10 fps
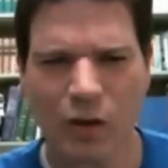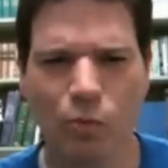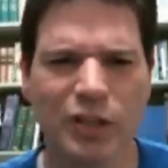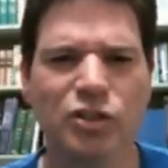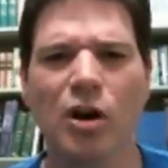
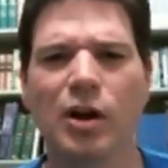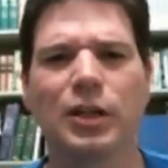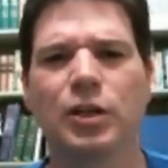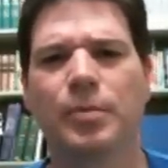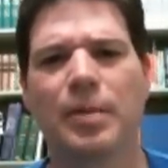Well, let's talk a
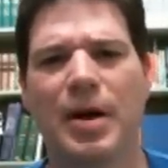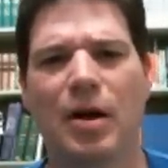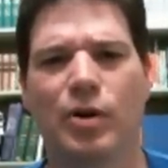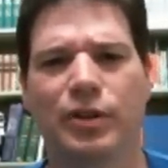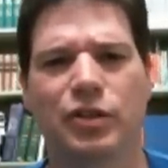little bit
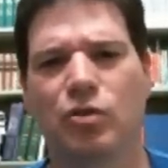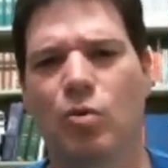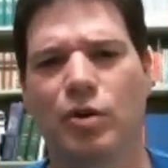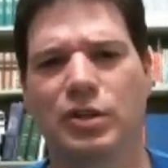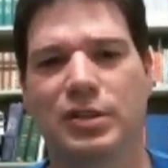about what this
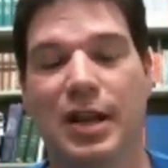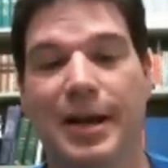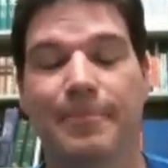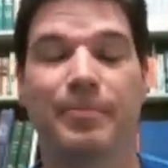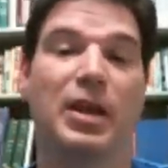course is
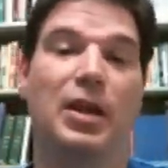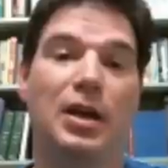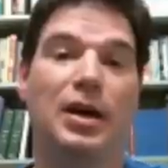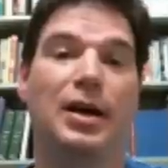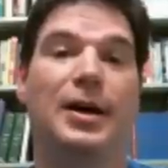like.
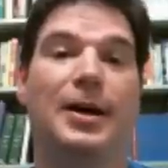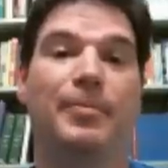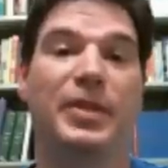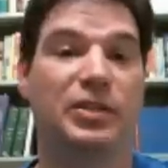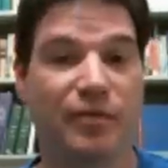
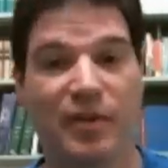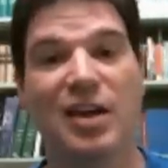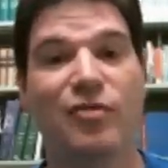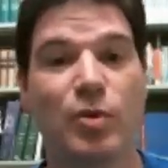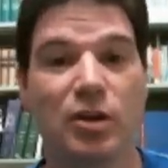It's a
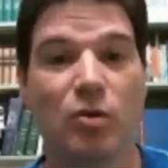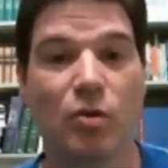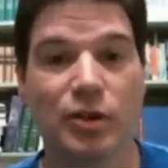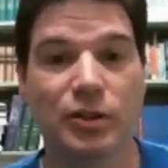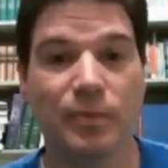5-week
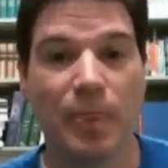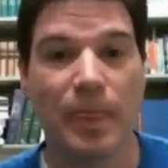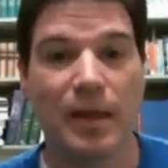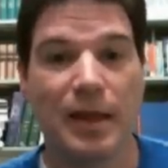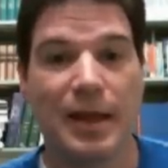course,
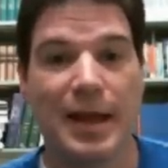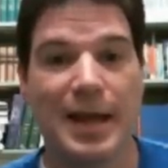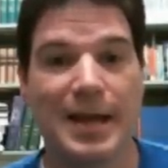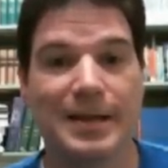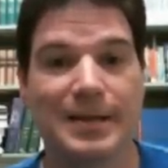
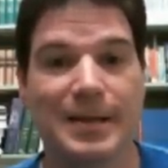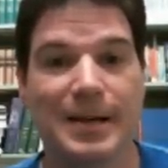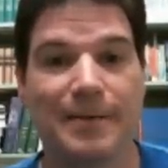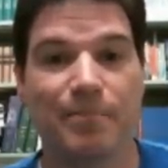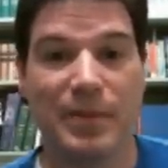and
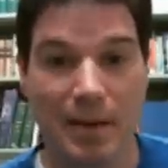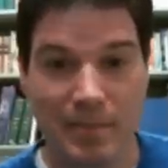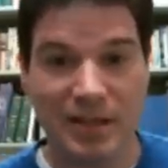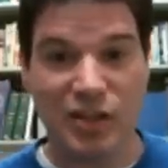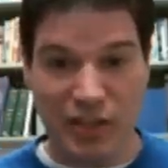that
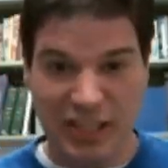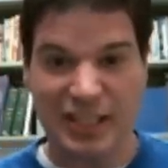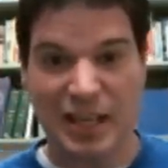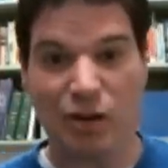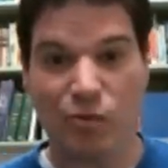means it's
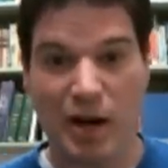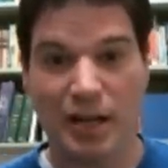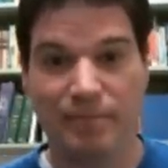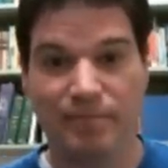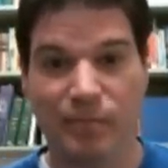
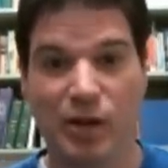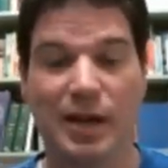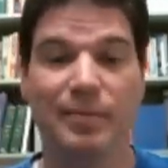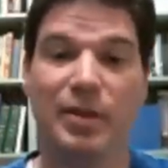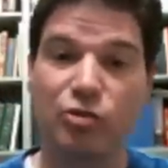accelerated.
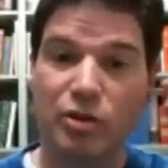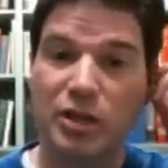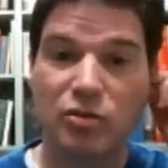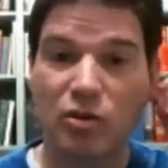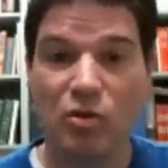Okay, a
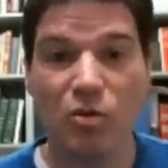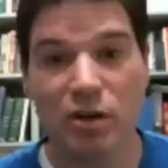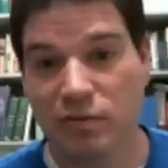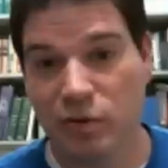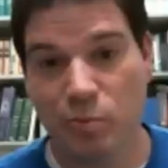traditional
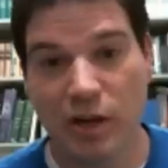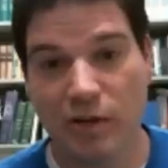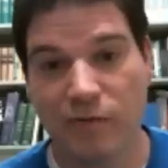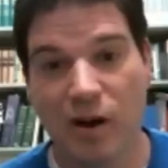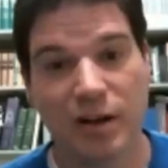course, spring
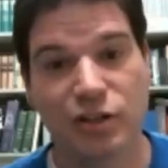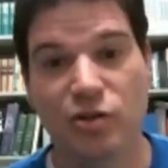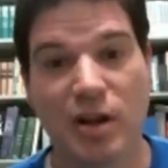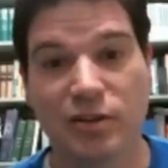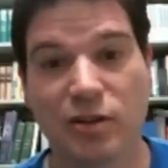and fall, as you
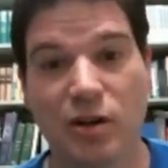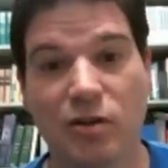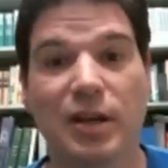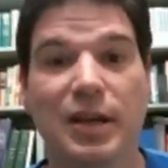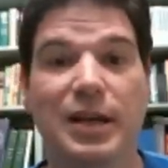guys
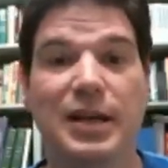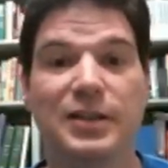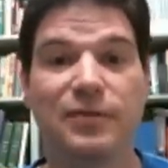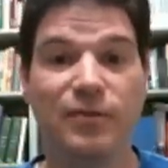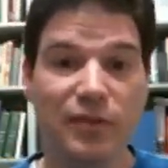know,
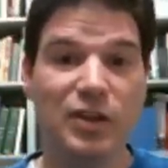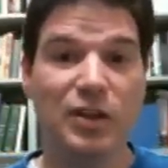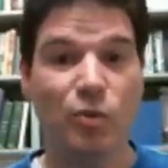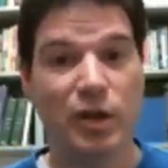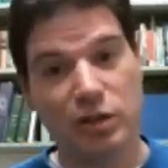is
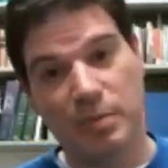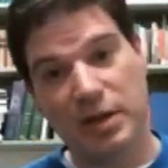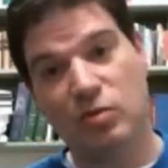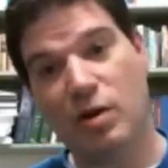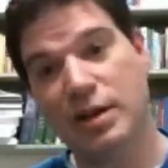15 weeks. You
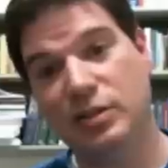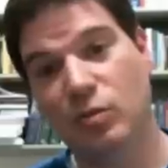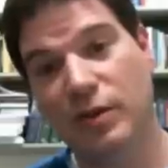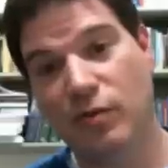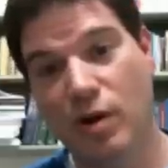meet twice a
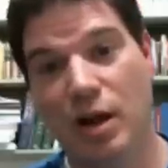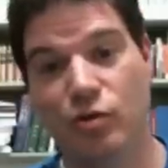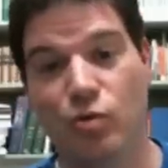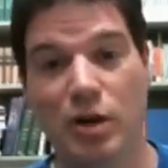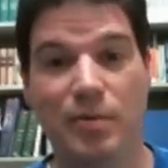week for an hour
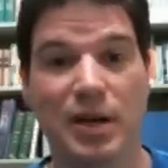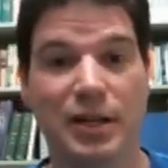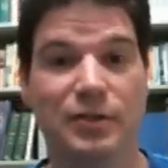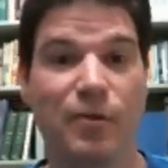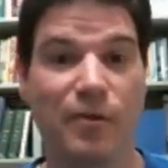and 20
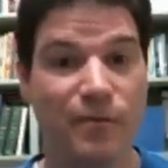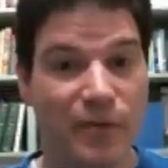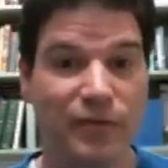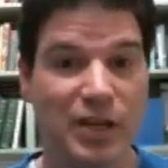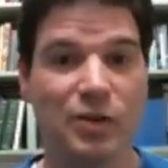minutes. For
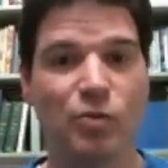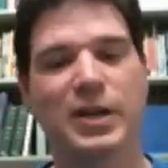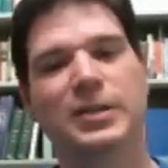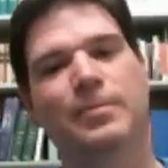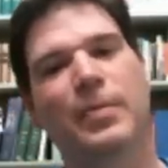15
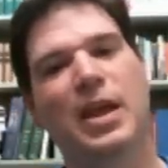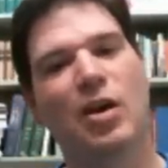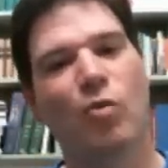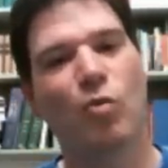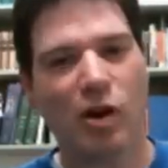weeks,
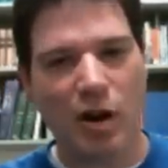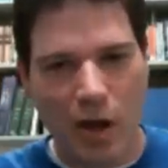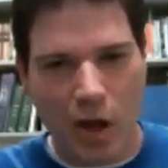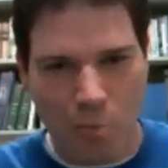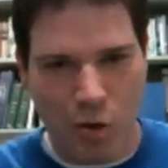we're going to
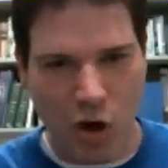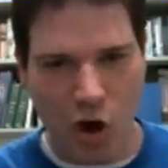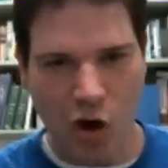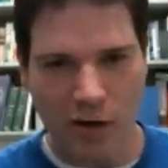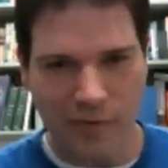put
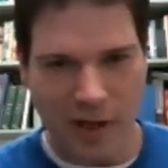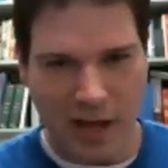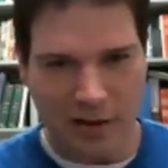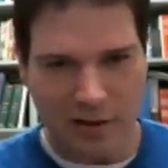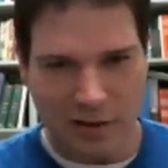all of
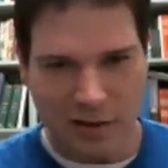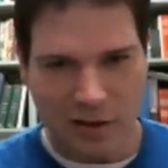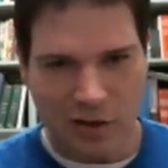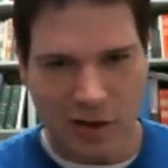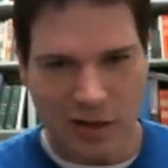that,
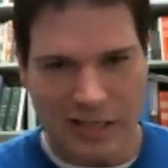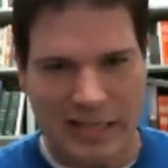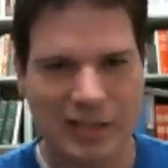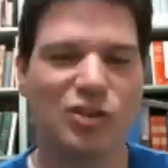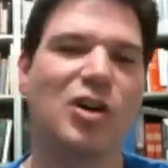
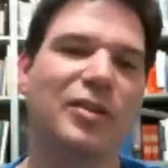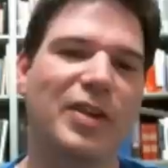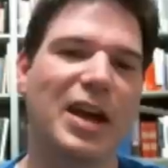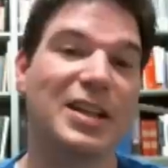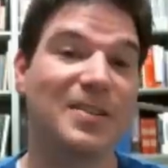condense all of
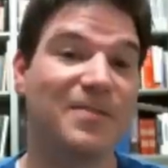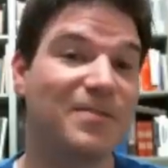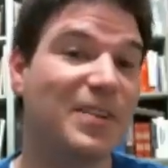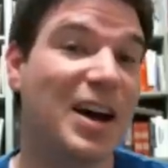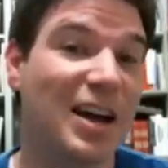that into
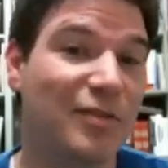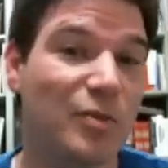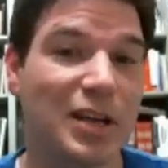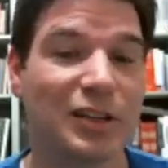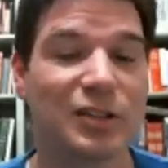5
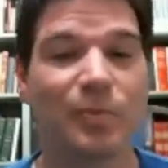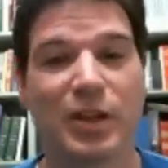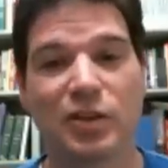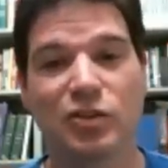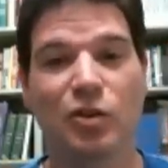weeks.
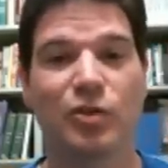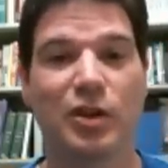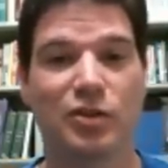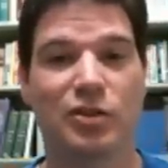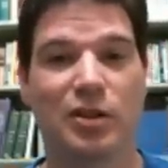So
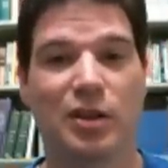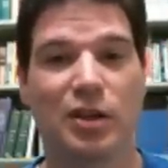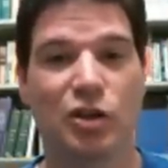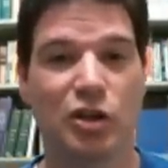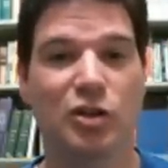there's
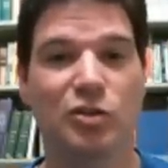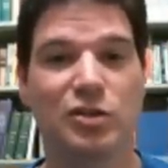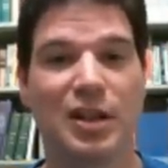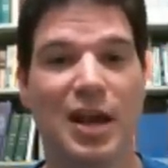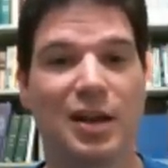good news
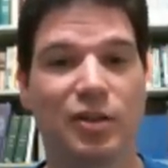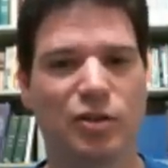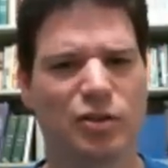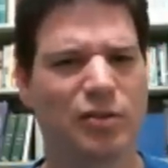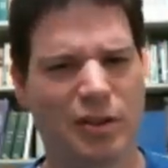to that, and
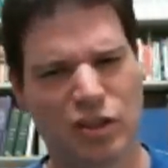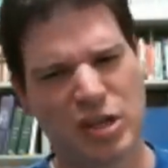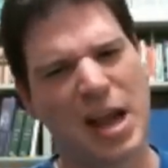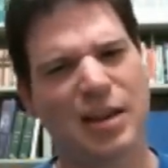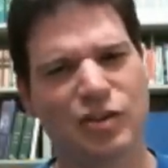there's a
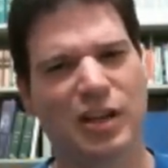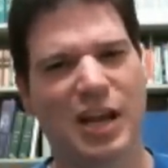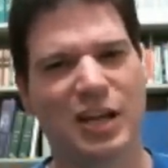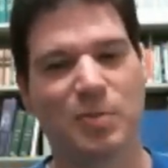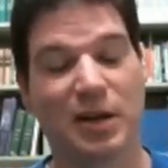challenging
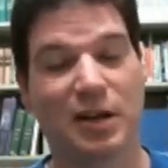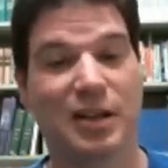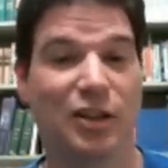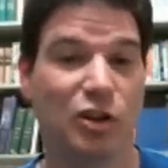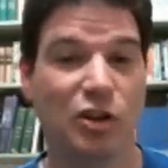aspect to
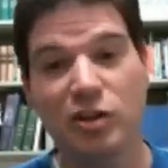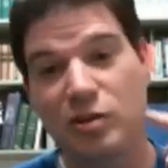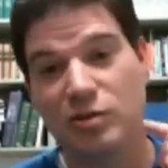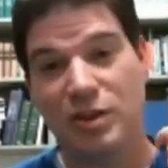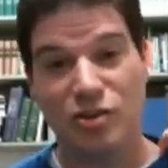that. The good
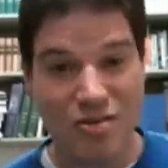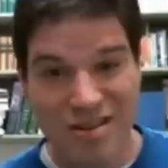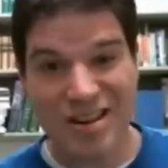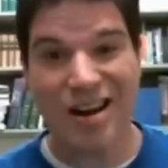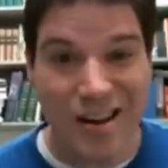news is you're
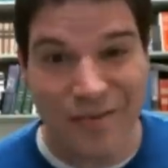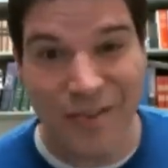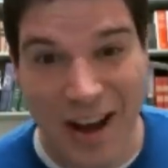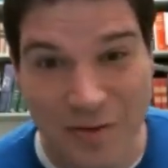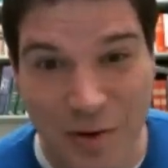done in
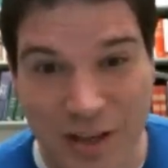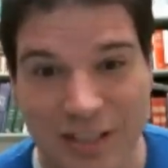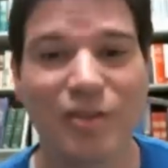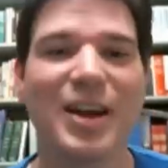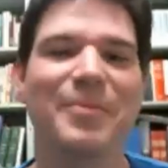5
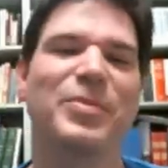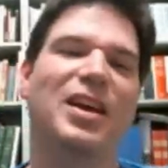weeks, right?